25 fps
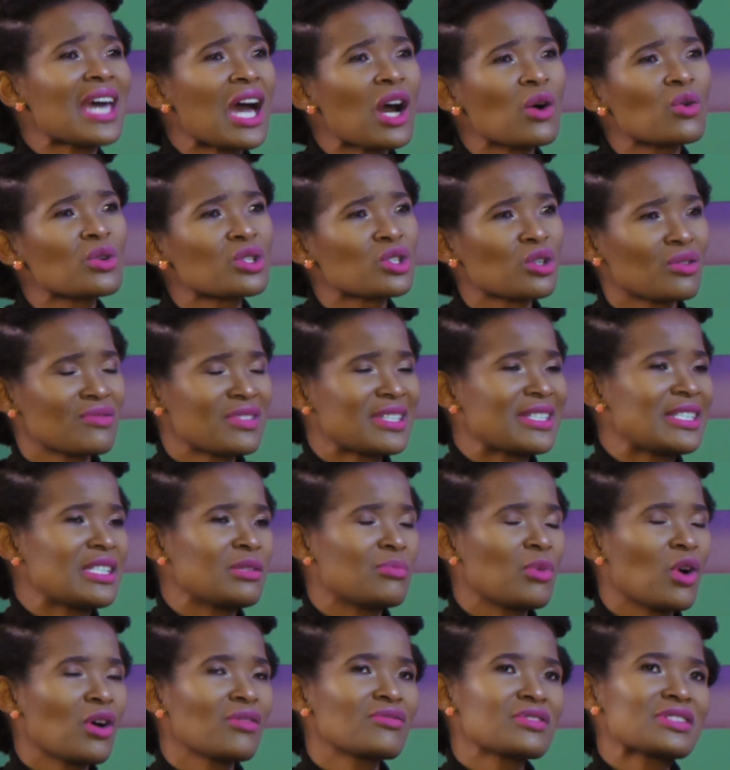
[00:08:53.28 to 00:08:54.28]
hours of
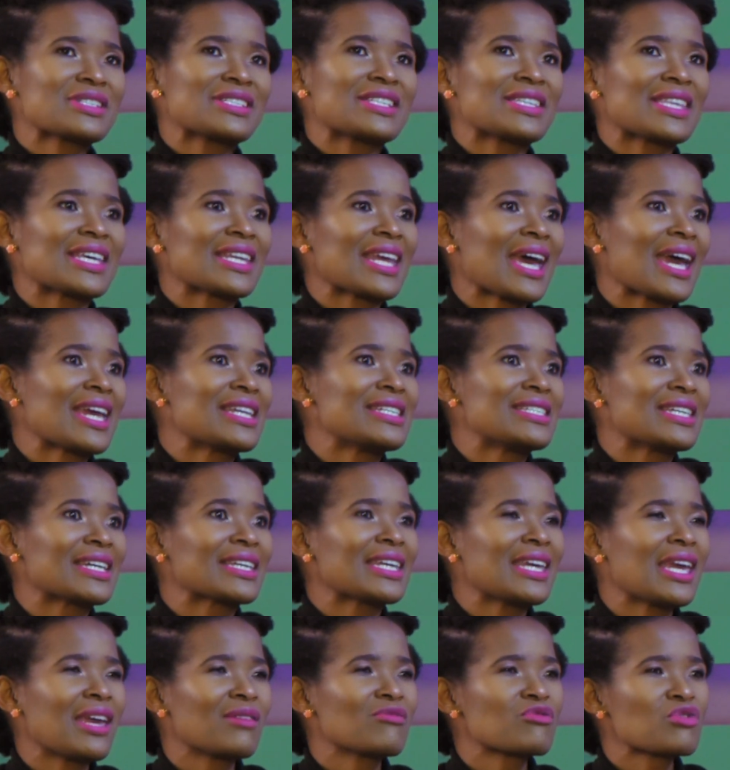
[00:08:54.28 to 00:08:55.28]
sleep. Obviously, that idea
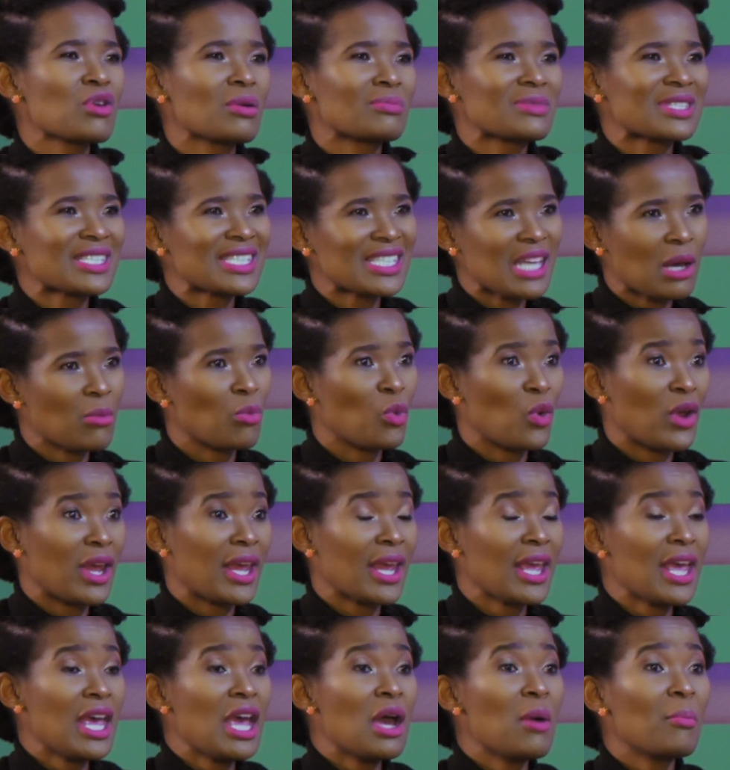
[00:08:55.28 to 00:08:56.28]
came from
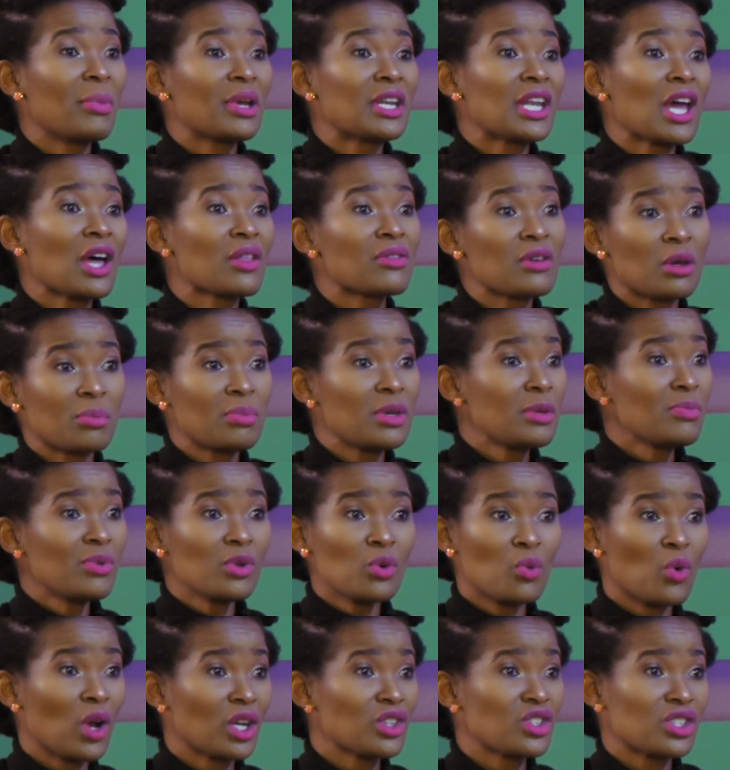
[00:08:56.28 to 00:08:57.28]
somewhere. But now there are
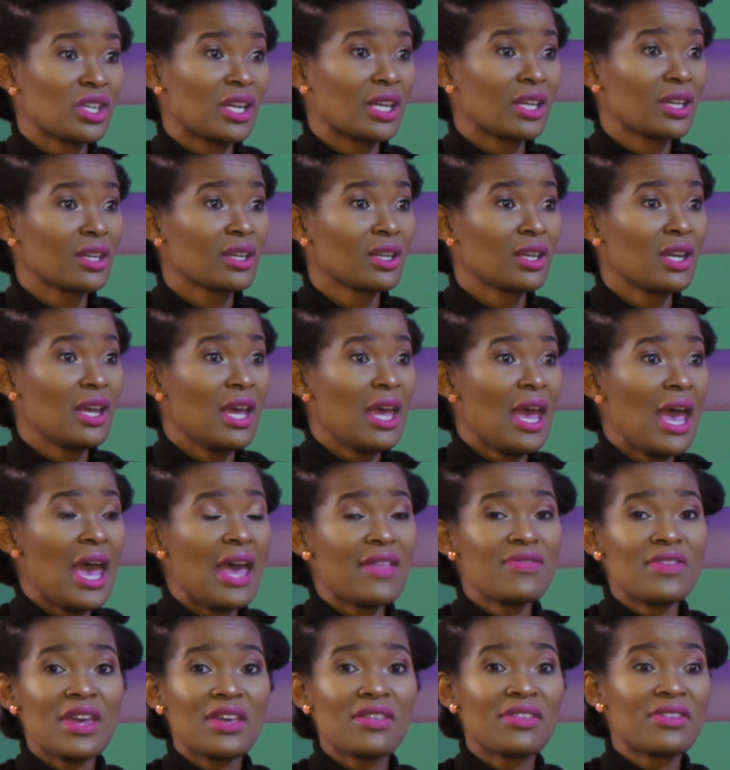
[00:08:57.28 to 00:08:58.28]
people watching,
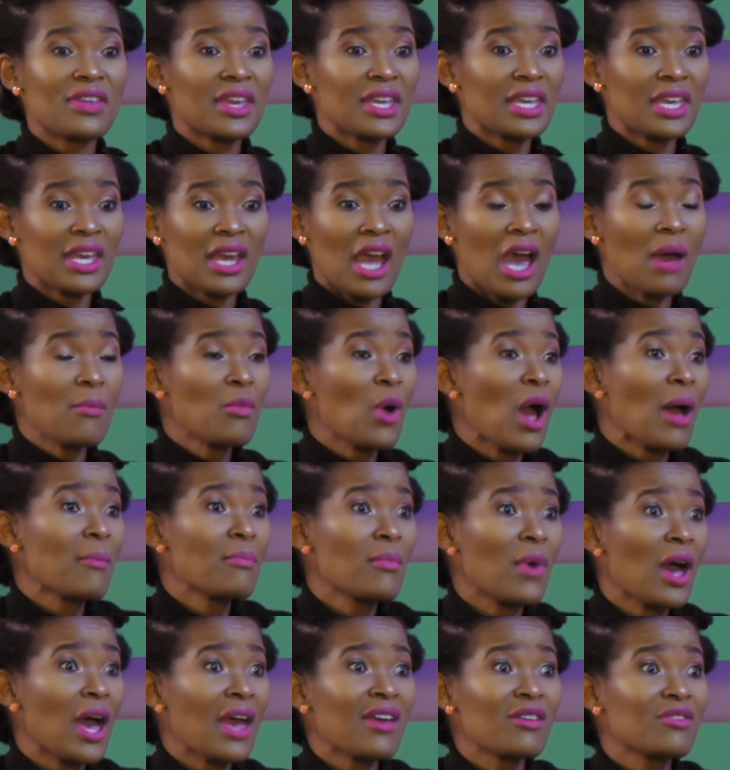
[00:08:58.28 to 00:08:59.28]
and they're thinking,
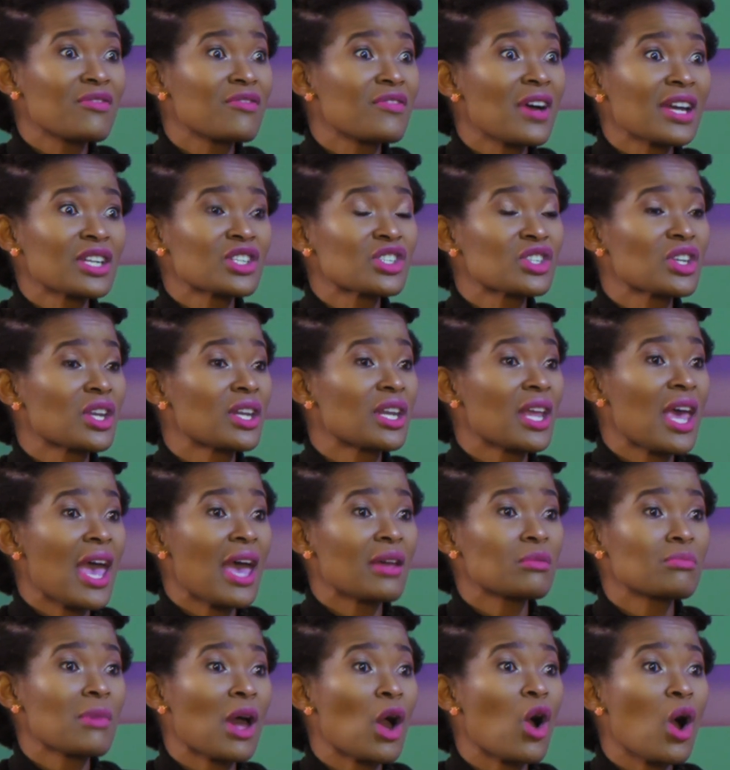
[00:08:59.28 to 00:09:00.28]
I function
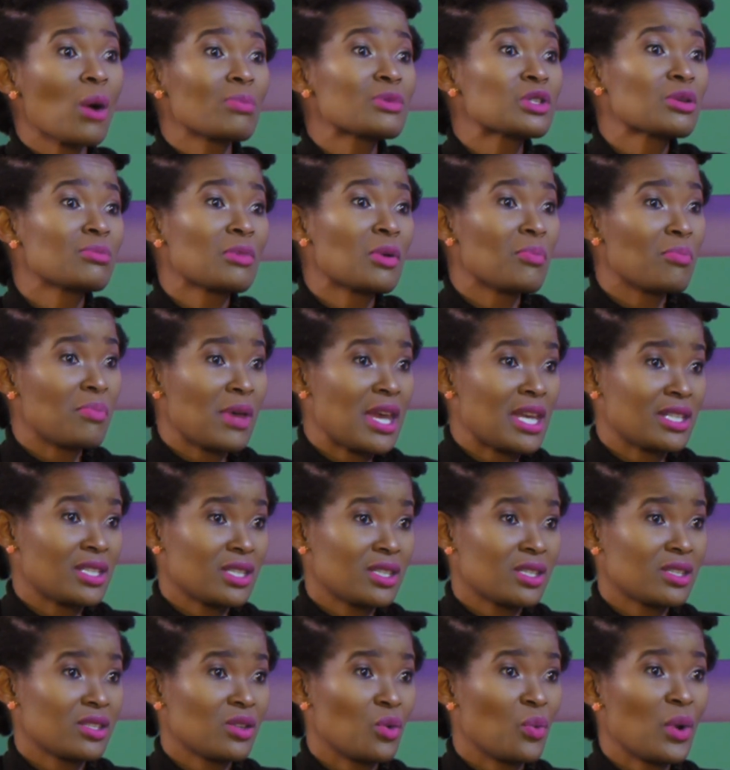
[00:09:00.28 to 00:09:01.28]
at my optimum
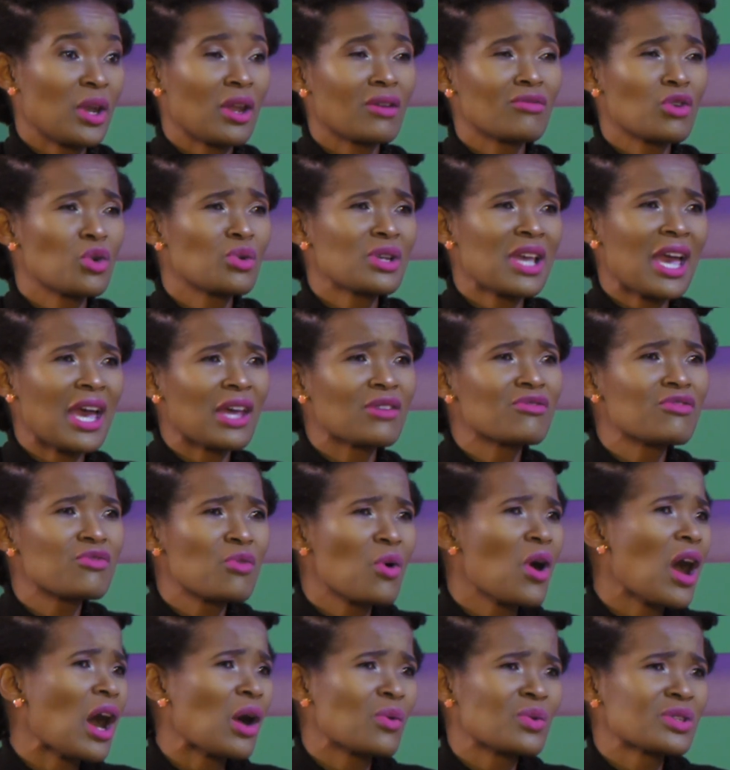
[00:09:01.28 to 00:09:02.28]
best when I've only had
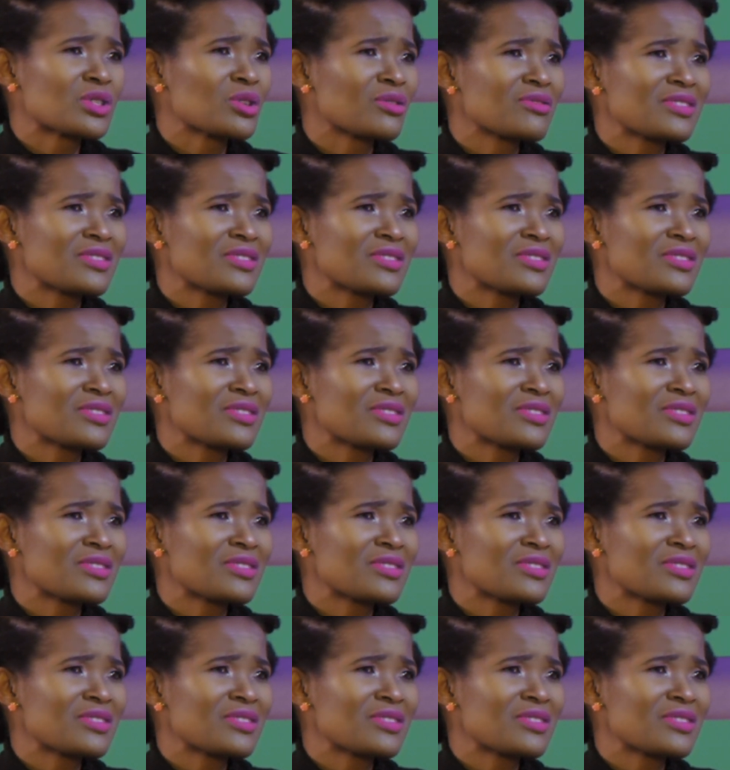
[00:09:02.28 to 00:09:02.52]
4 hours of